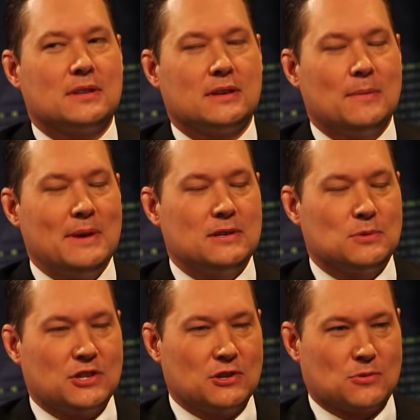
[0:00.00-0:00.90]
Can we
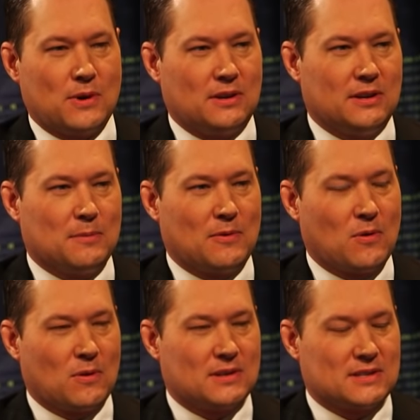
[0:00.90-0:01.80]
switch gears quickly here
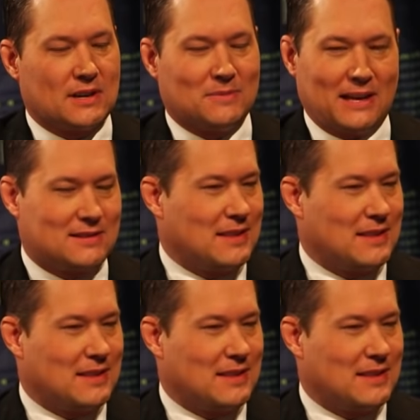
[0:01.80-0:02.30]
before, because that's